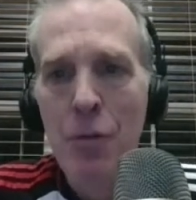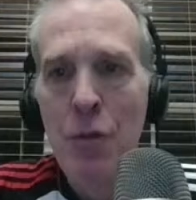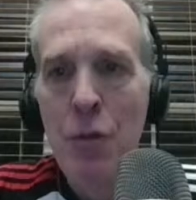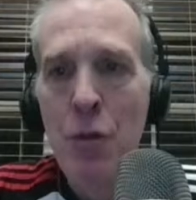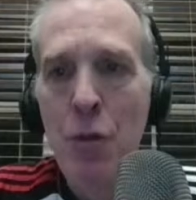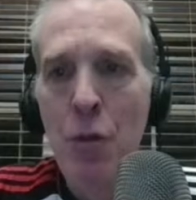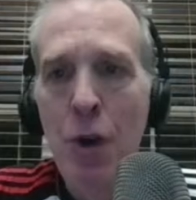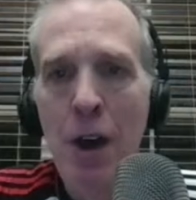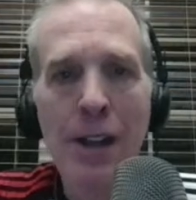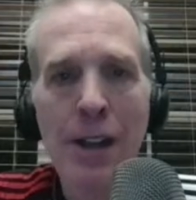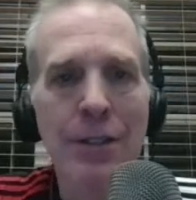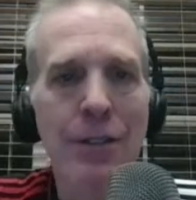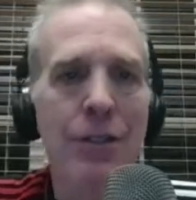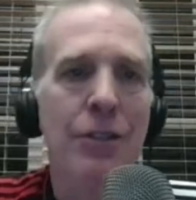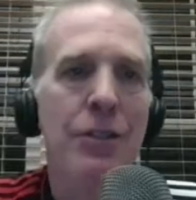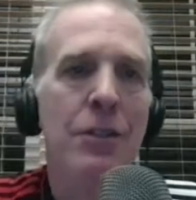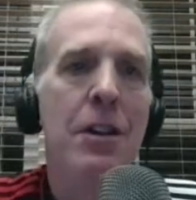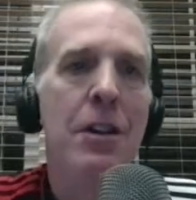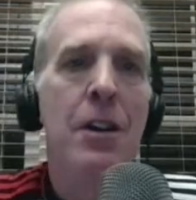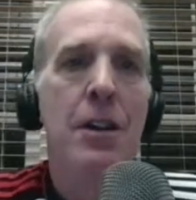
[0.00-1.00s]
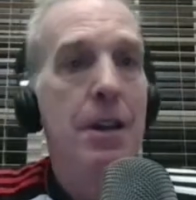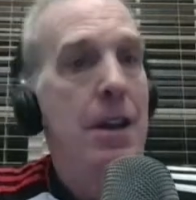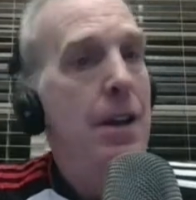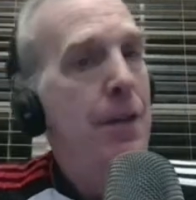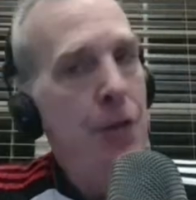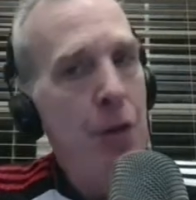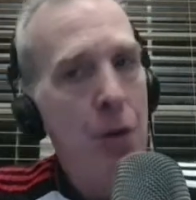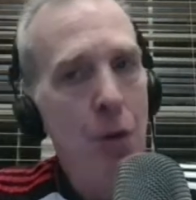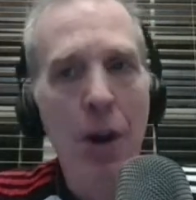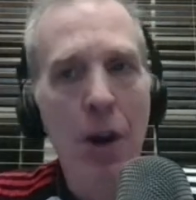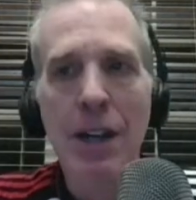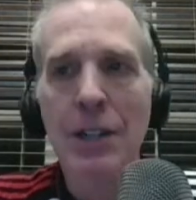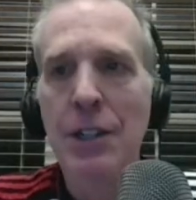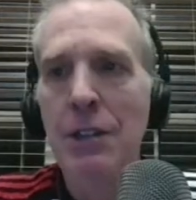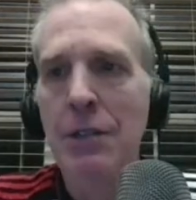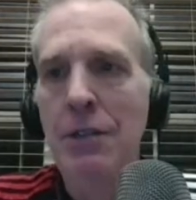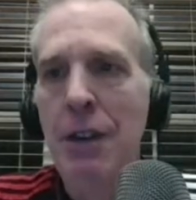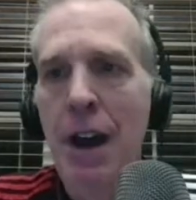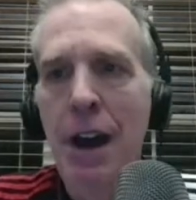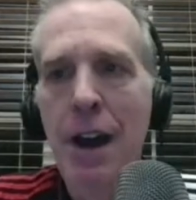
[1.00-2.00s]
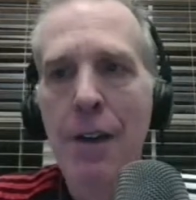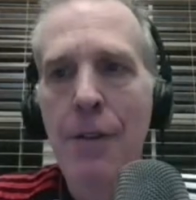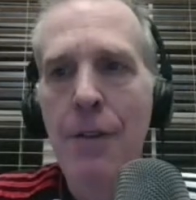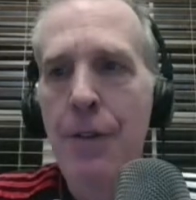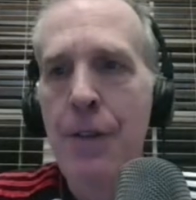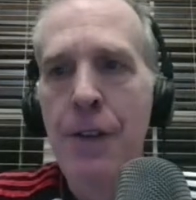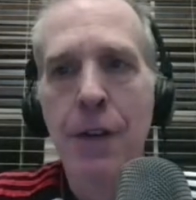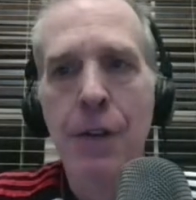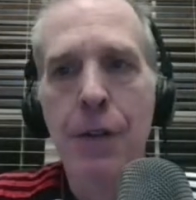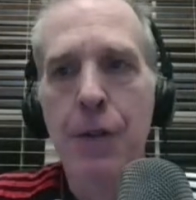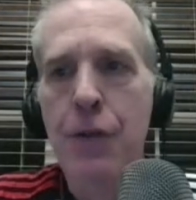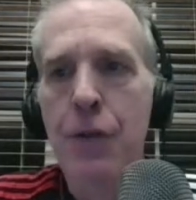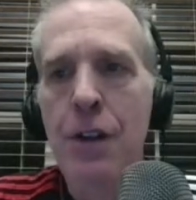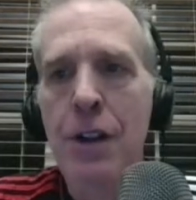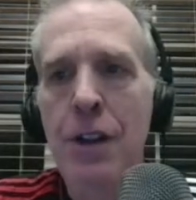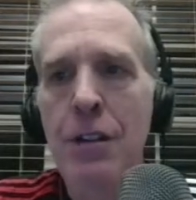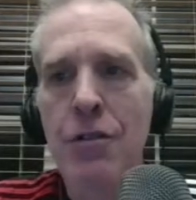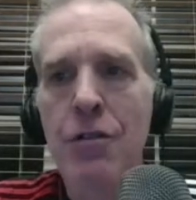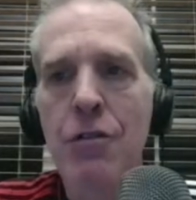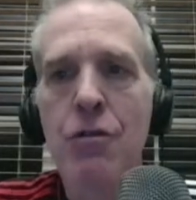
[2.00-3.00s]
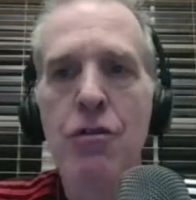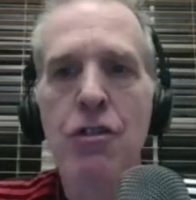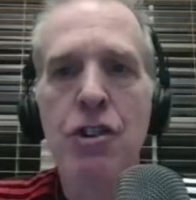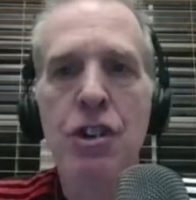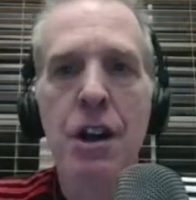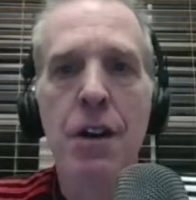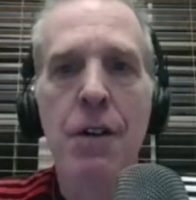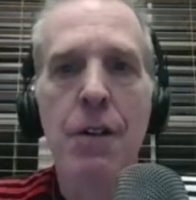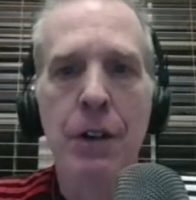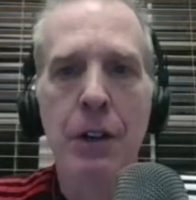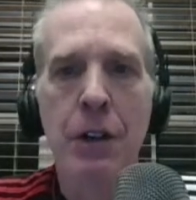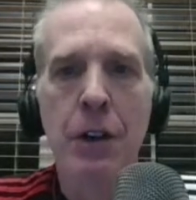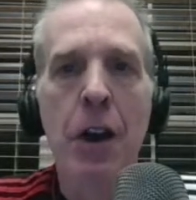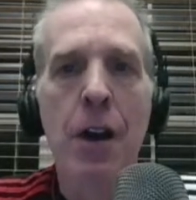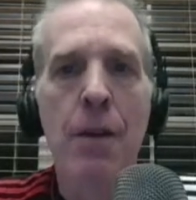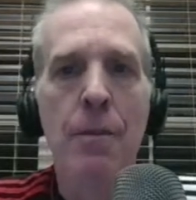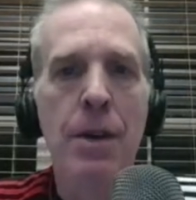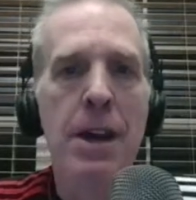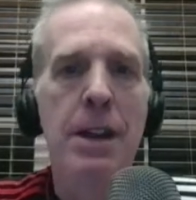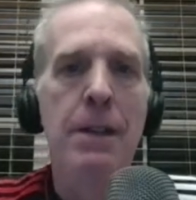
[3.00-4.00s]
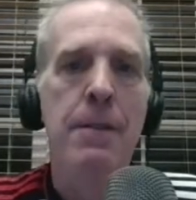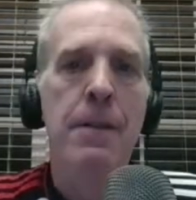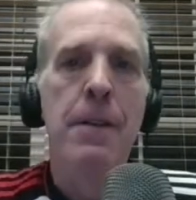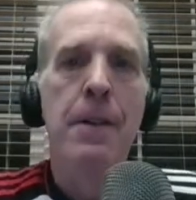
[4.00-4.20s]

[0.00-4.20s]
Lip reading: You whites, if you're watching live, feel free to share a comment.